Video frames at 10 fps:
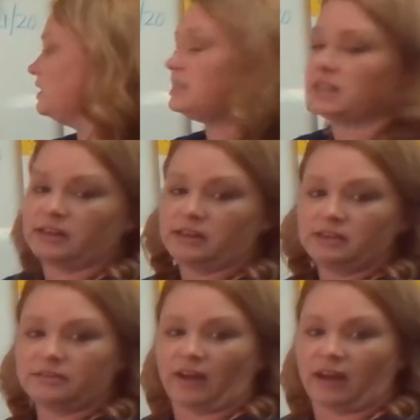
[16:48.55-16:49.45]
D,
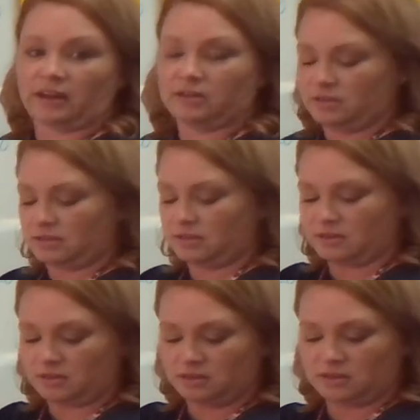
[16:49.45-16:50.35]
fine.
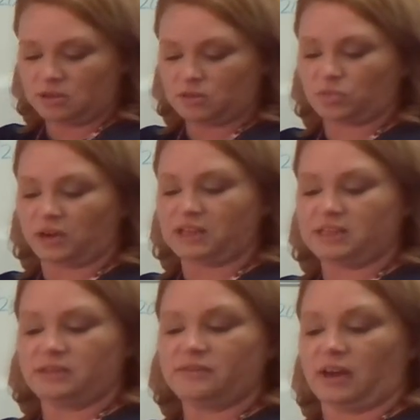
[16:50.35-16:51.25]

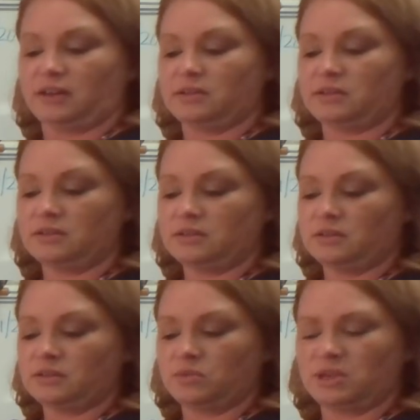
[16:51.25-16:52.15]
Pre-define.
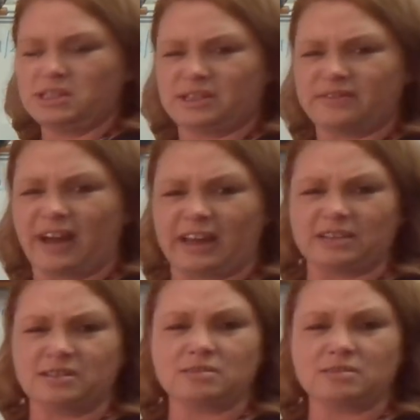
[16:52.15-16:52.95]
What is define?